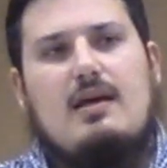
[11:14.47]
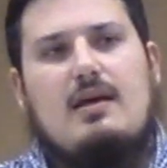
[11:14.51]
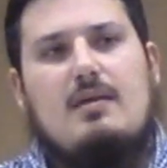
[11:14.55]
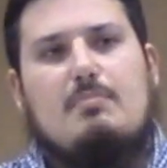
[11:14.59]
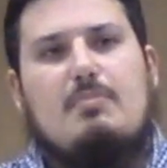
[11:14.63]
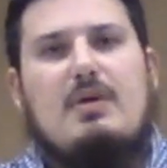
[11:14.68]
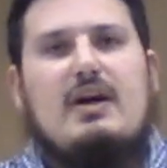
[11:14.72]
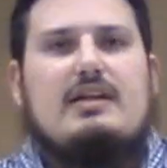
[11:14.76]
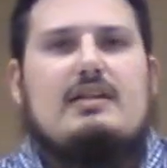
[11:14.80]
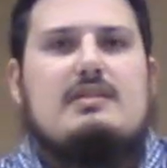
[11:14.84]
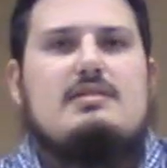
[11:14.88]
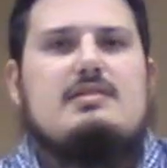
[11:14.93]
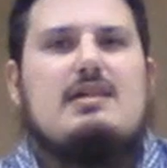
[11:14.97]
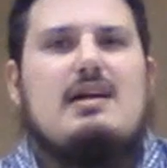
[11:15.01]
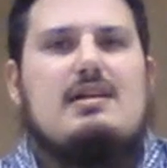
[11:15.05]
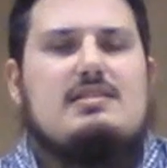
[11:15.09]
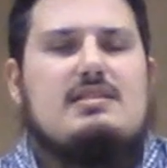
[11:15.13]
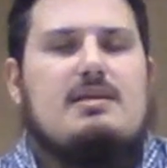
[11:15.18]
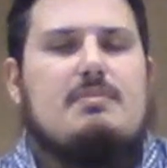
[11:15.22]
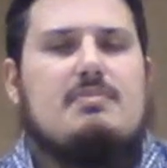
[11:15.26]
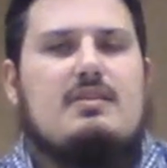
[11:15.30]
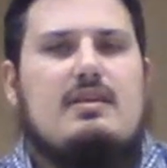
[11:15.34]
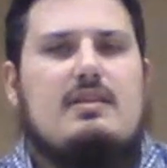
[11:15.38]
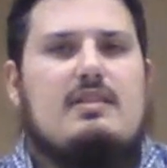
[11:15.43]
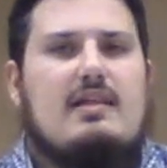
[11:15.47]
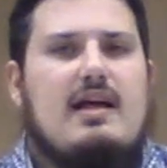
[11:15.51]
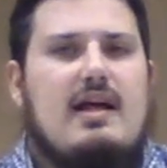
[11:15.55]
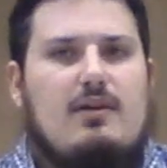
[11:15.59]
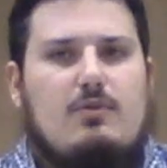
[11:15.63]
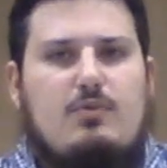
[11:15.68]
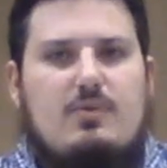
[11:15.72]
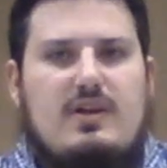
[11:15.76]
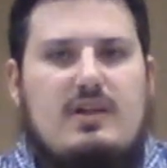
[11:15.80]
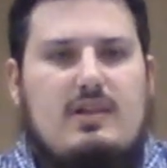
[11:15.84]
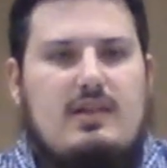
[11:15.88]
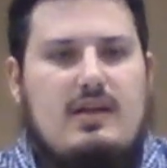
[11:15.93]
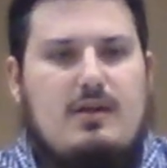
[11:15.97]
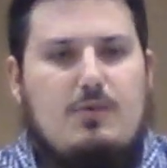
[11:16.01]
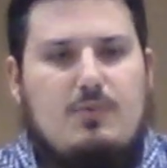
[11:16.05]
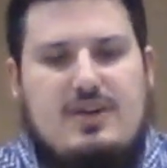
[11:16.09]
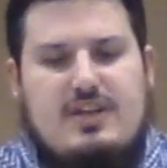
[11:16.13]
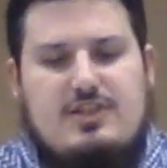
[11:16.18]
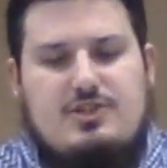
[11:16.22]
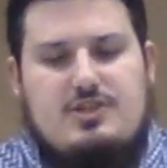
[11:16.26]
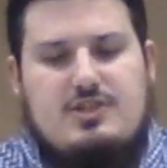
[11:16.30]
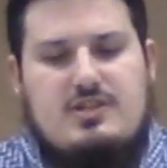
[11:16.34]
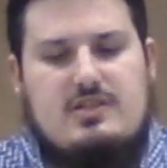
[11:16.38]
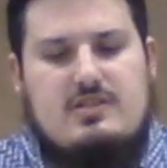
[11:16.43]
but it's not something that really
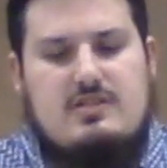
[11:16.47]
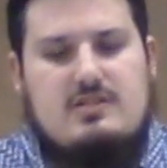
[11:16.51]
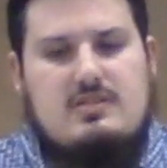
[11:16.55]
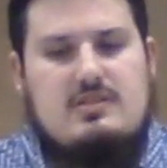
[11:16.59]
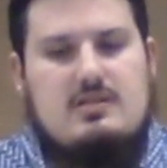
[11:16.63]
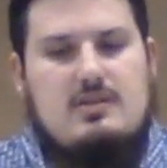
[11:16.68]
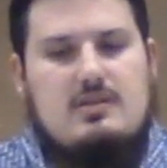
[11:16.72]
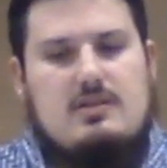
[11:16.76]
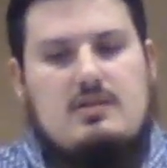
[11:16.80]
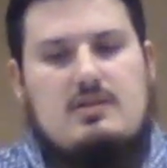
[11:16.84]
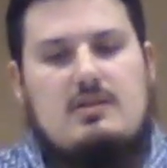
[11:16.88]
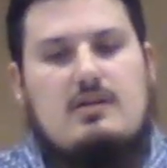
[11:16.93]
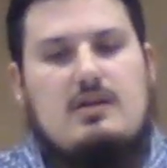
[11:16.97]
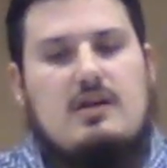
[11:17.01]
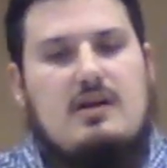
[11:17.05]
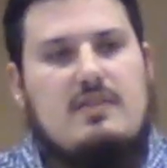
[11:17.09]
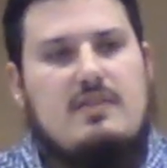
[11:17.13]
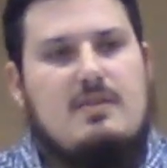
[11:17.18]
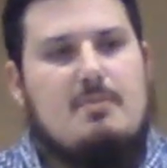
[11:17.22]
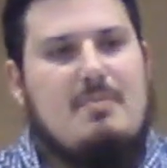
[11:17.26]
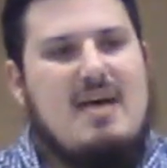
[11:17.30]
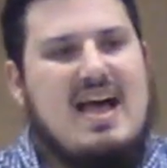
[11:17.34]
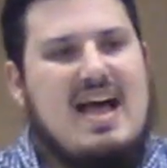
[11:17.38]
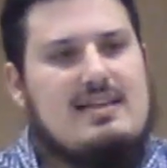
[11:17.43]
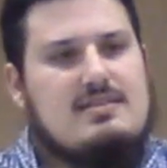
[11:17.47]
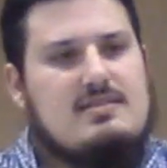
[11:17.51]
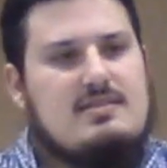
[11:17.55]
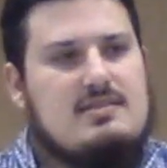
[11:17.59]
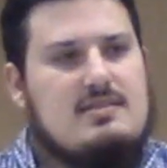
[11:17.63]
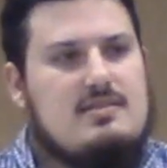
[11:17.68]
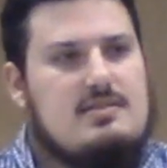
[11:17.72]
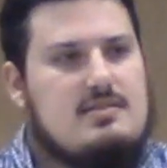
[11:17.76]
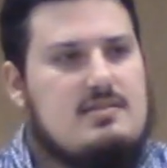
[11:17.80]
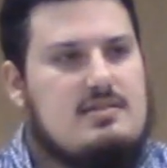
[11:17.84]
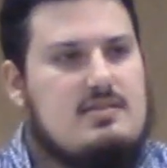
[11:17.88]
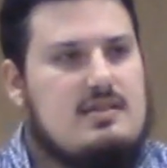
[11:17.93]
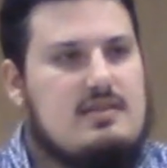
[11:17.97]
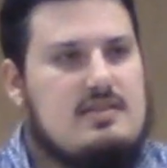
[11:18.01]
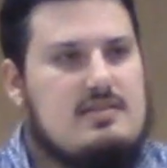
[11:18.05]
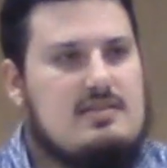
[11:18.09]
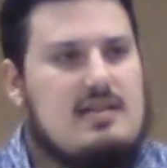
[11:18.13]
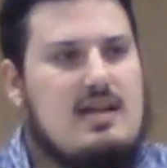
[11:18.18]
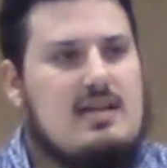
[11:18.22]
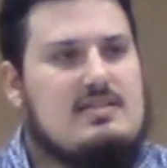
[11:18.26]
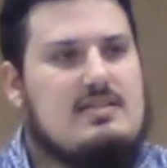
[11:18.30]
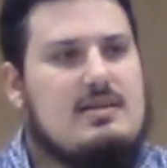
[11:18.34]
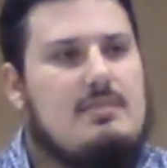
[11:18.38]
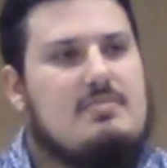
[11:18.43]
reaches the masses. It's
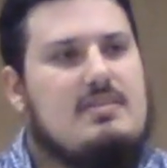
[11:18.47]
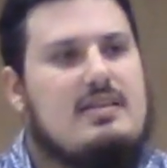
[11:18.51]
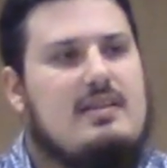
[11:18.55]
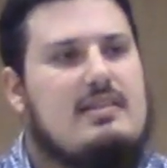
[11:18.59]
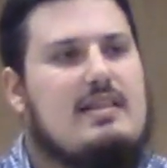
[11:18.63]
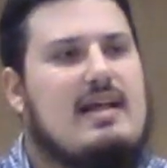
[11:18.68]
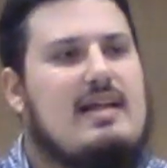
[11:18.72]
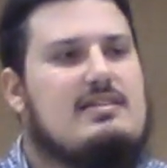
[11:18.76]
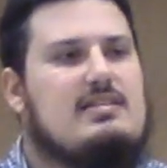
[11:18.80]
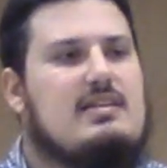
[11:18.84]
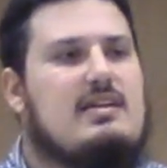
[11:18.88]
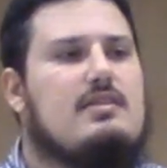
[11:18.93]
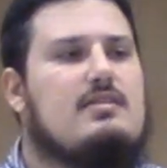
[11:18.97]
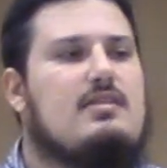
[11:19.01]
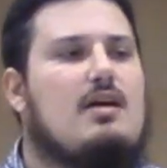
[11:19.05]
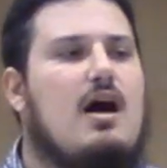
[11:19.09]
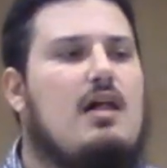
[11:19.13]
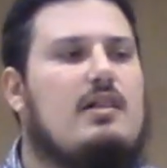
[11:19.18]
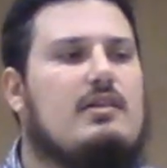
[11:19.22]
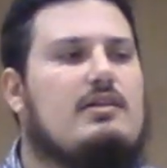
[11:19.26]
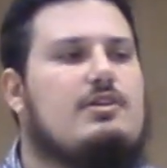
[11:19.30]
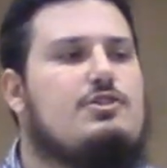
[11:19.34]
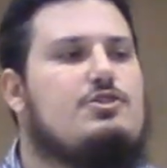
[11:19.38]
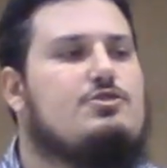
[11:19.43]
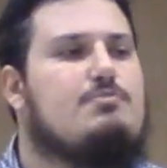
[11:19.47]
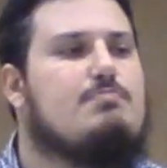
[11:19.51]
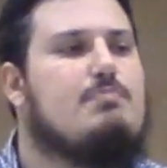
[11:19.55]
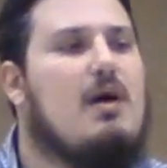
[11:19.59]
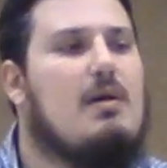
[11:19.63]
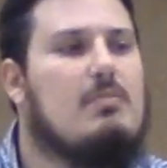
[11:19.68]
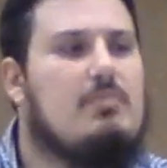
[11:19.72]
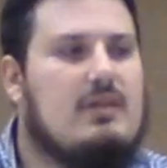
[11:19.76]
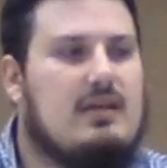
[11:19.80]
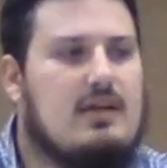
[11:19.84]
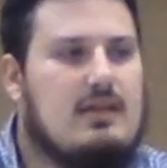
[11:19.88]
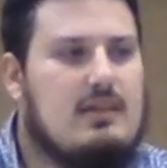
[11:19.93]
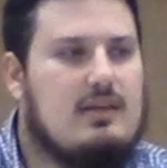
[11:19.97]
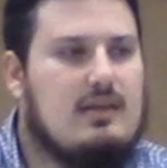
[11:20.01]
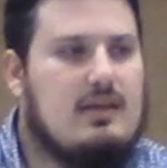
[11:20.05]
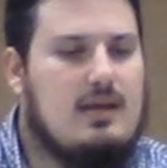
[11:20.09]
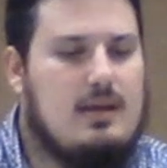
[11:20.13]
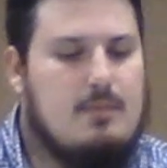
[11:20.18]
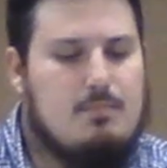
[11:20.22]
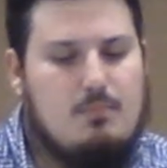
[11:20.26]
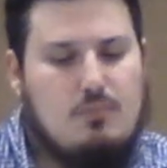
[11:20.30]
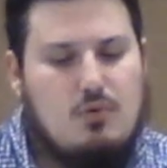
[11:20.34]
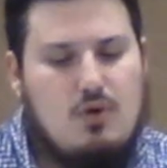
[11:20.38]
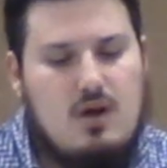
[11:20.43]
not something that's acknowledged publicly
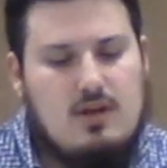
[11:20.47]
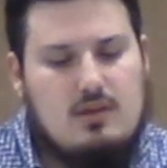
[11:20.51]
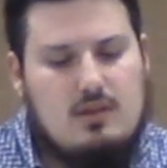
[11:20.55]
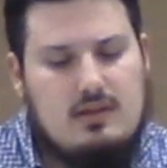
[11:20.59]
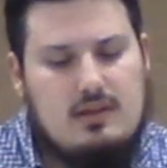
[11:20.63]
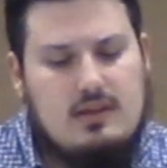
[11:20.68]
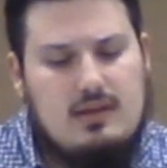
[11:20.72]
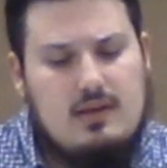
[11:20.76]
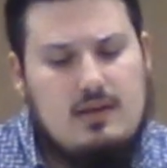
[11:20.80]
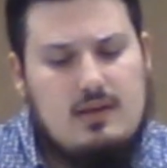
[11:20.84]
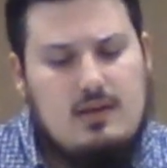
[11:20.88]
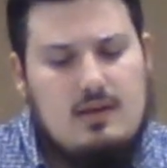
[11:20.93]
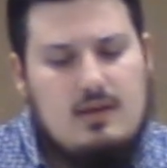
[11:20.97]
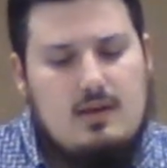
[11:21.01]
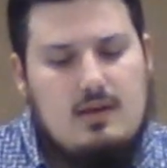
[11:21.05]
and broadly.